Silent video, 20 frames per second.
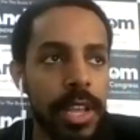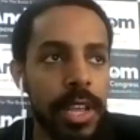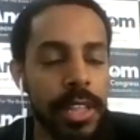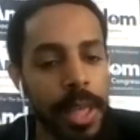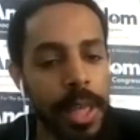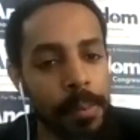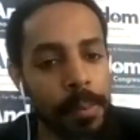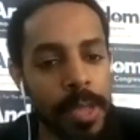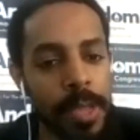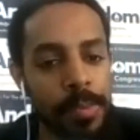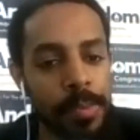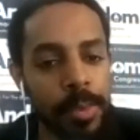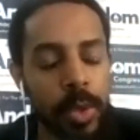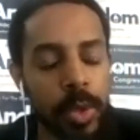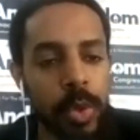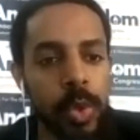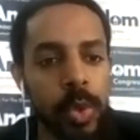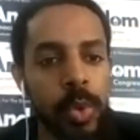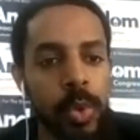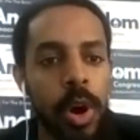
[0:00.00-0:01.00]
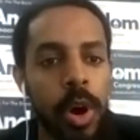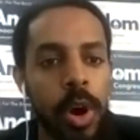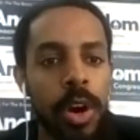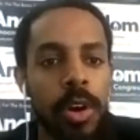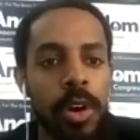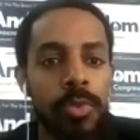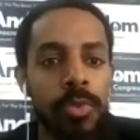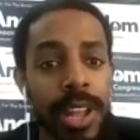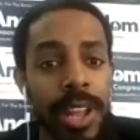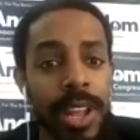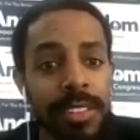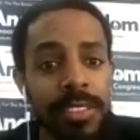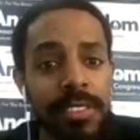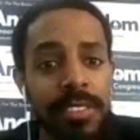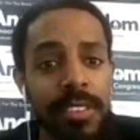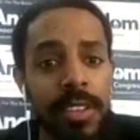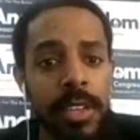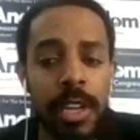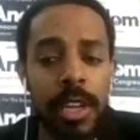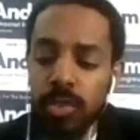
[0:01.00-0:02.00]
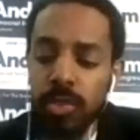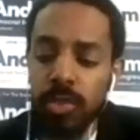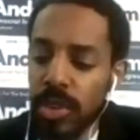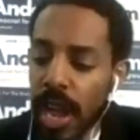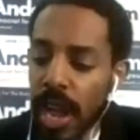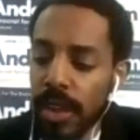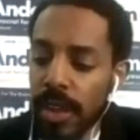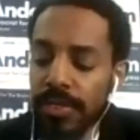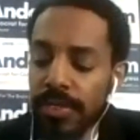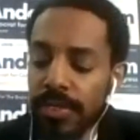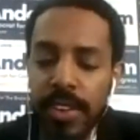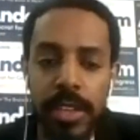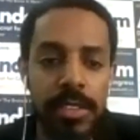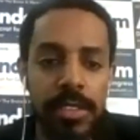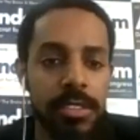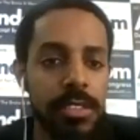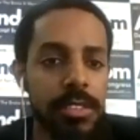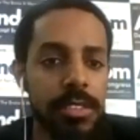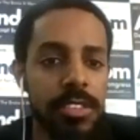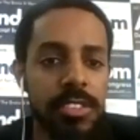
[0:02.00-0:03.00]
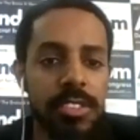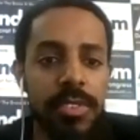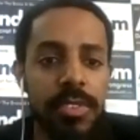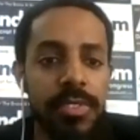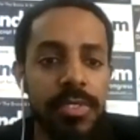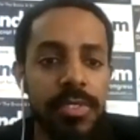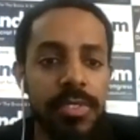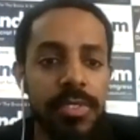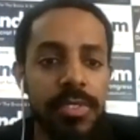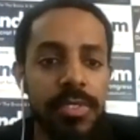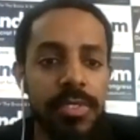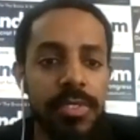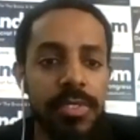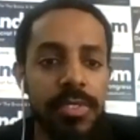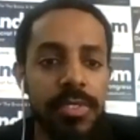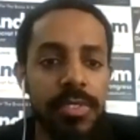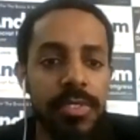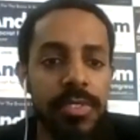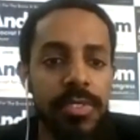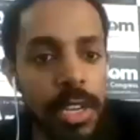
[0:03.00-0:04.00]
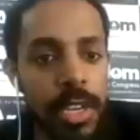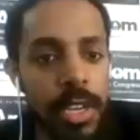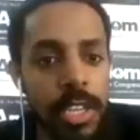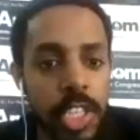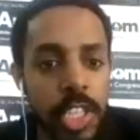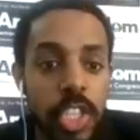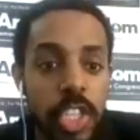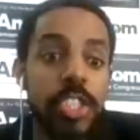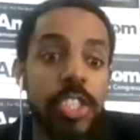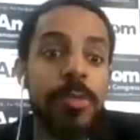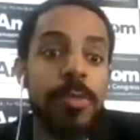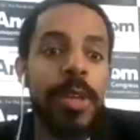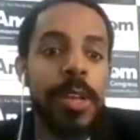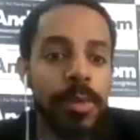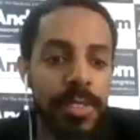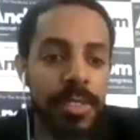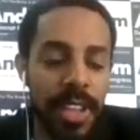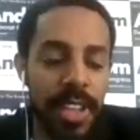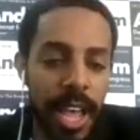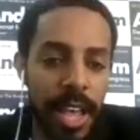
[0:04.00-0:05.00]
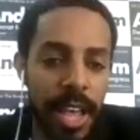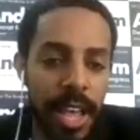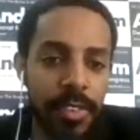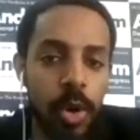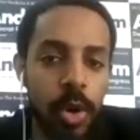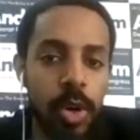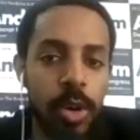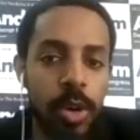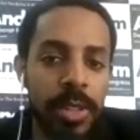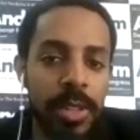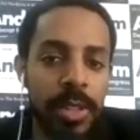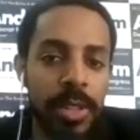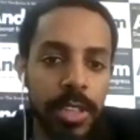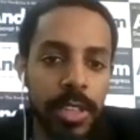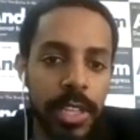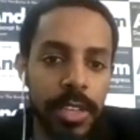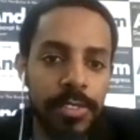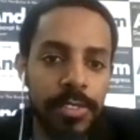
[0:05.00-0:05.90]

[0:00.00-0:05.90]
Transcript: that people who are renting do not face severe burdens just to be able to have a home and to live.